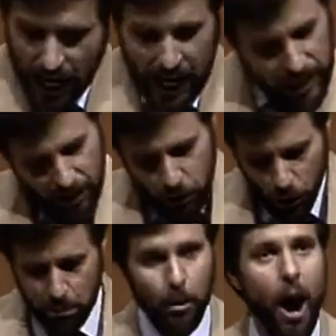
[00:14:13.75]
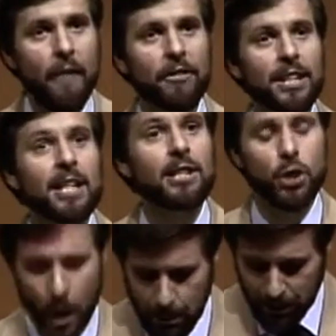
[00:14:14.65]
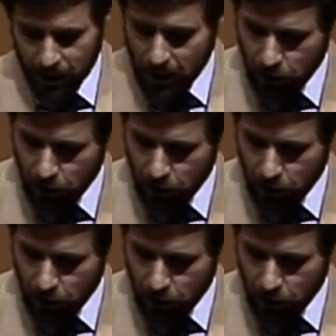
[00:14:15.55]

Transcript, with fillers: He is your prophet shepherd,